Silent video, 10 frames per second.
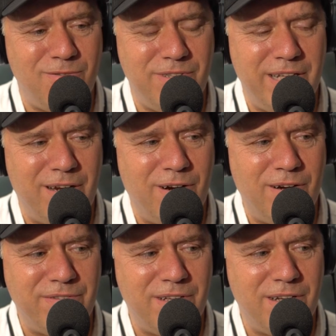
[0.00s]
or the year
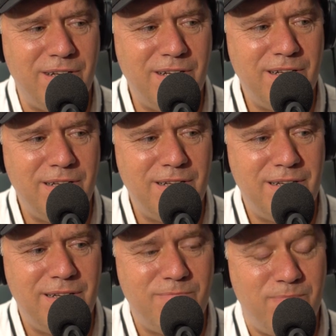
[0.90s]
after.
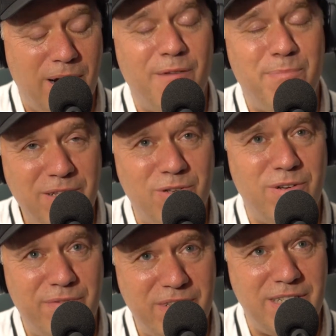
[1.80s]
But I've been doing
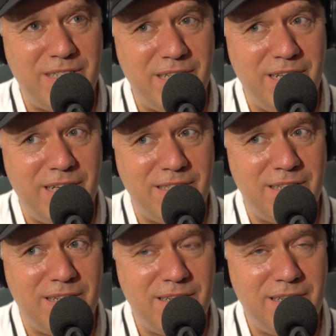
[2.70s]
it for 16 years
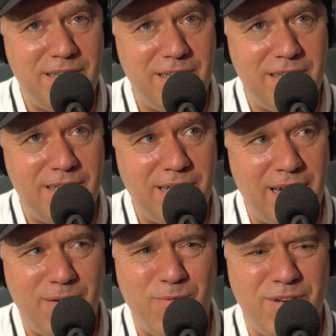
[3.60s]
and that
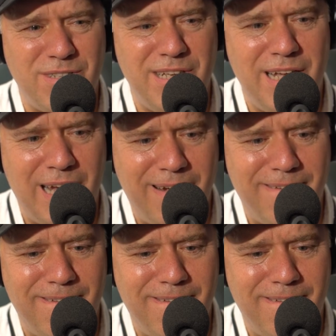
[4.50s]
ain't worked yet.